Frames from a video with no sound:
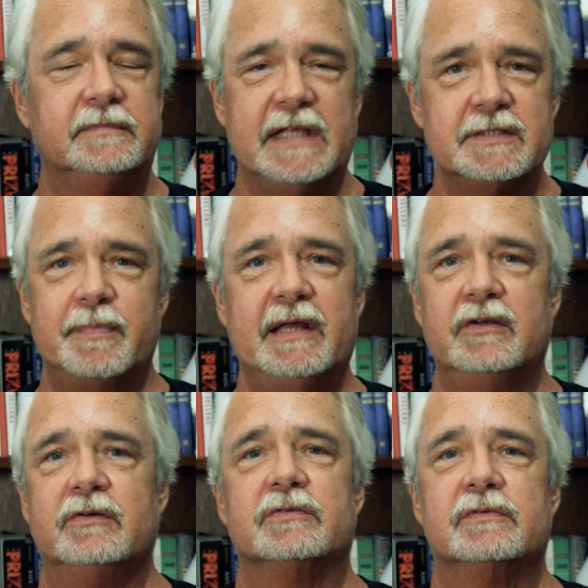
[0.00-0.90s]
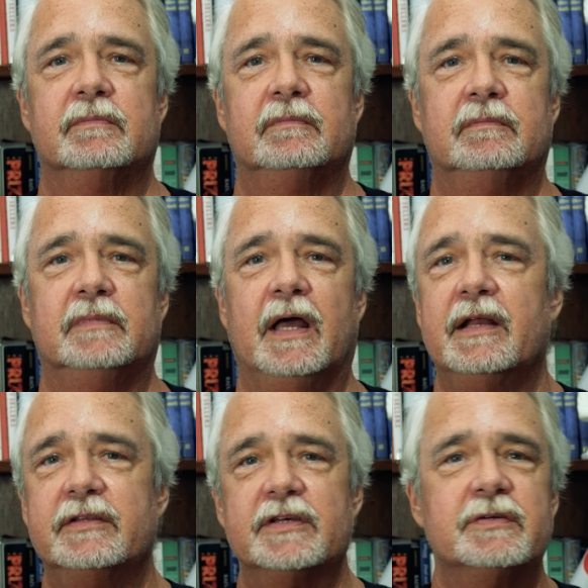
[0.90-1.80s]
That's bad news.
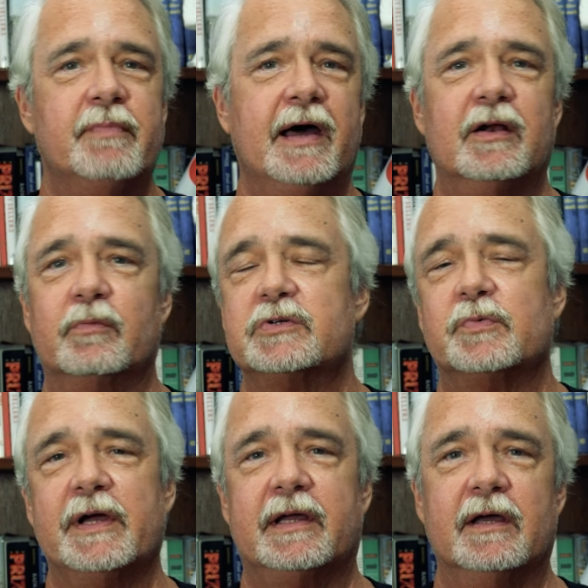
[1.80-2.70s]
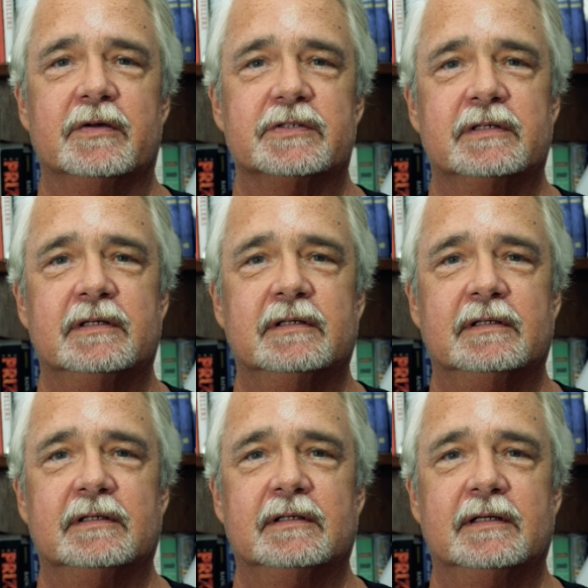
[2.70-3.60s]
And it doesn't matter which way it goes.
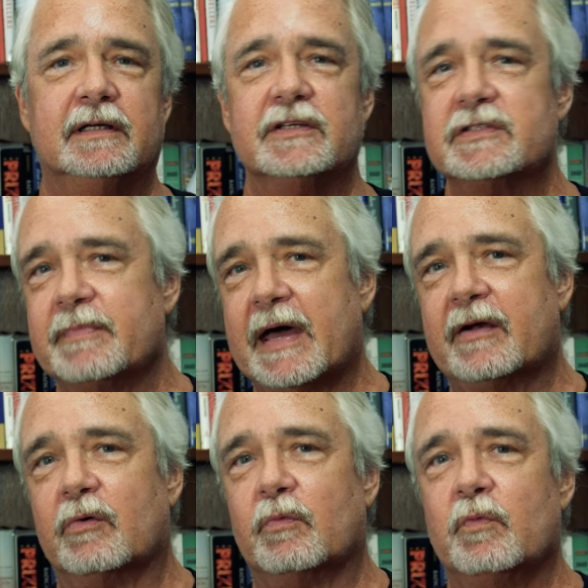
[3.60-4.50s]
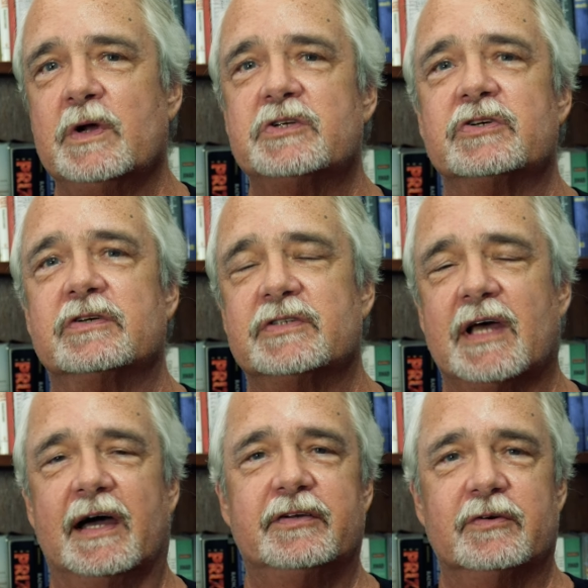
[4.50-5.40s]
It doesn't matter which
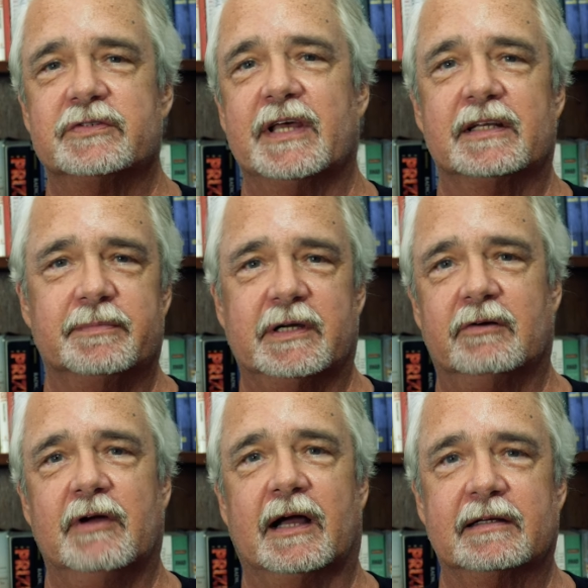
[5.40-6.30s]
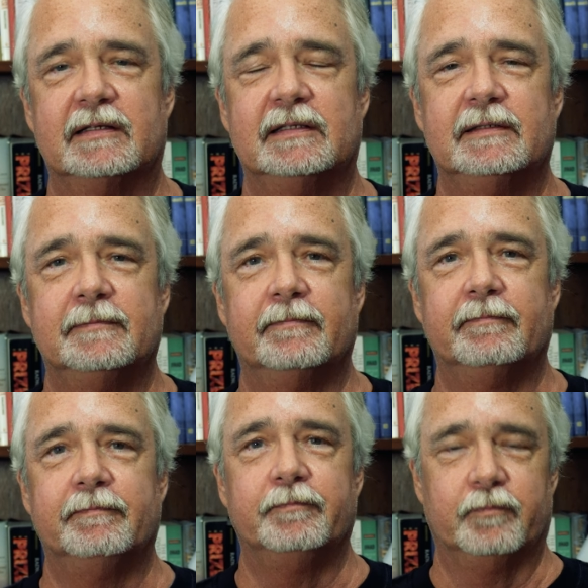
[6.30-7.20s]
side turns out to be correct.
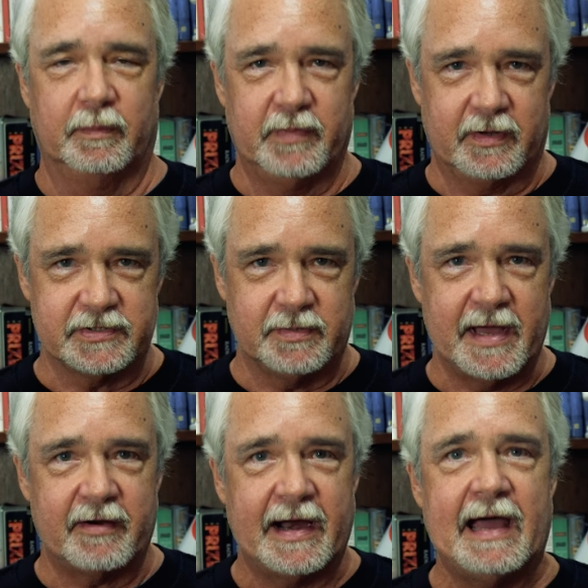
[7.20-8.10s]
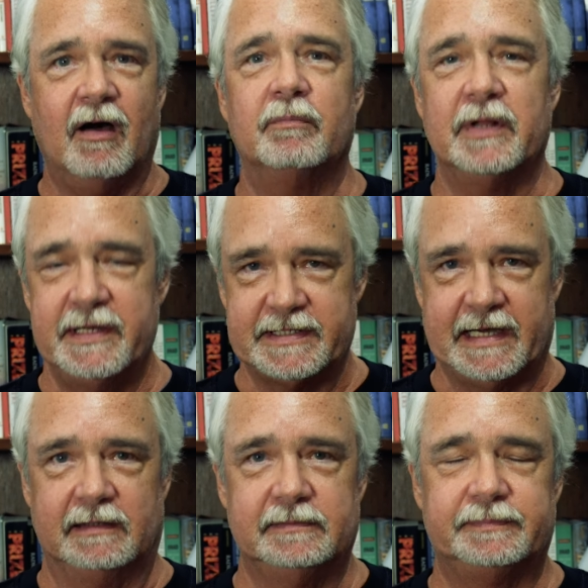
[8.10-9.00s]
Because no matter how it plays
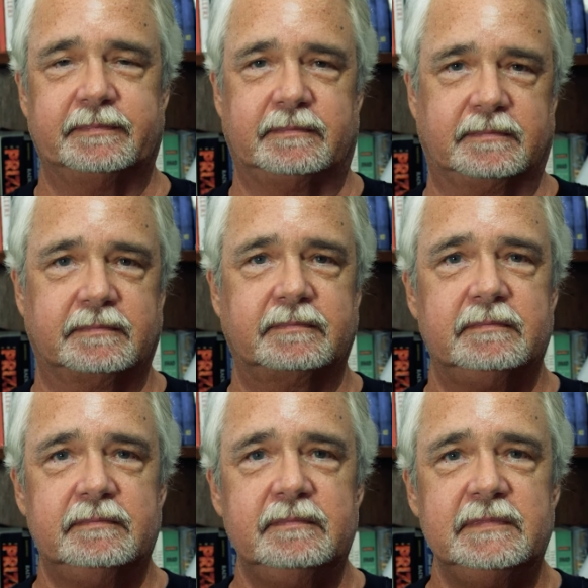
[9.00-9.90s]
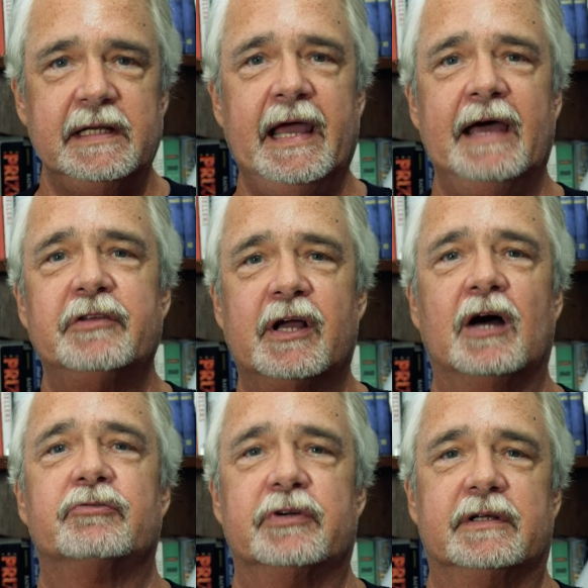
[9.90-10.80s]
out, half the
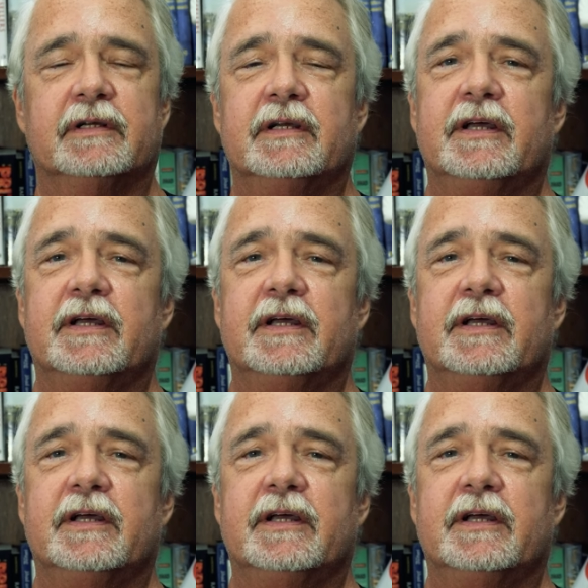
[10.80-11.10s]
country